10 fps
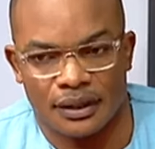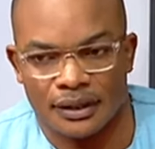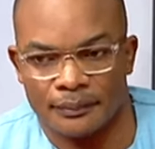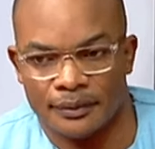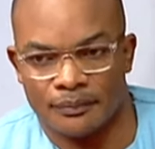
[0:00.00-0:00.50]

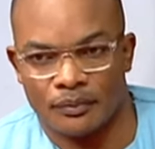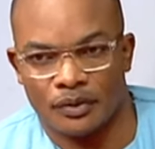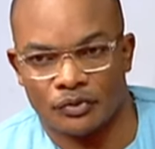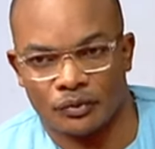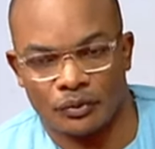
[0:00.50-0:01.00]
and maybe
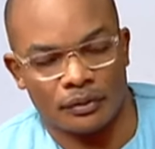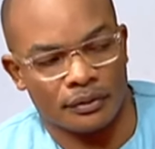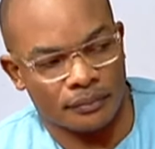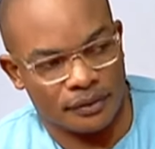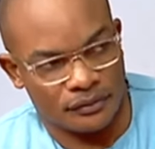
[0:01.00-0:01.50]
what you would
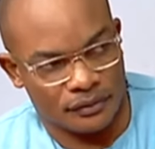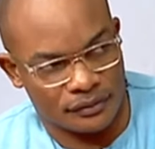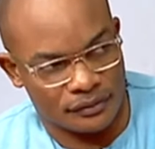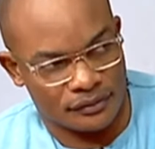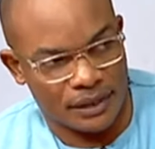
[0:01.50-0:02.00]
call
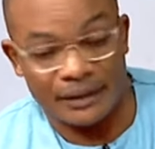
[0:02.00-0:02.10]
mediocrity.